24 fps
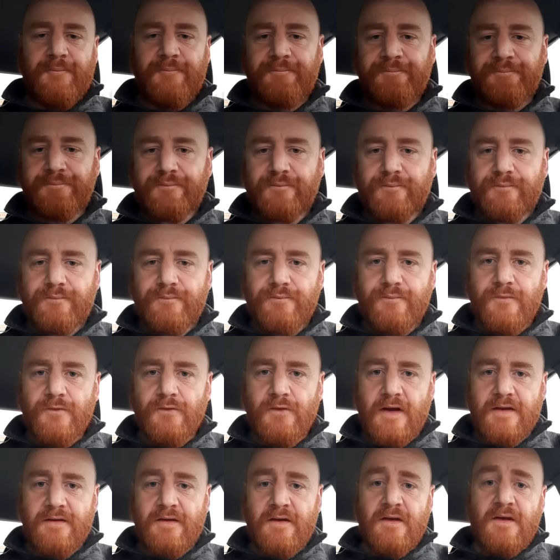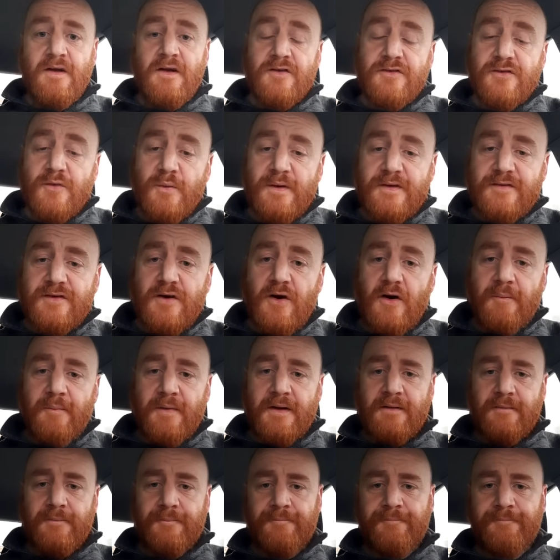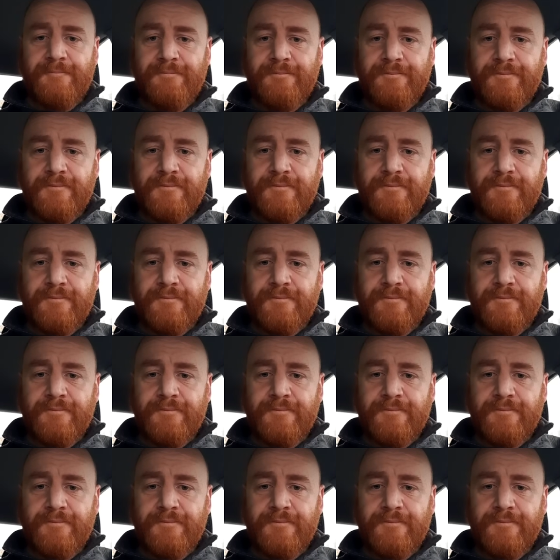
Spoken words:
here. Right? So it's coming.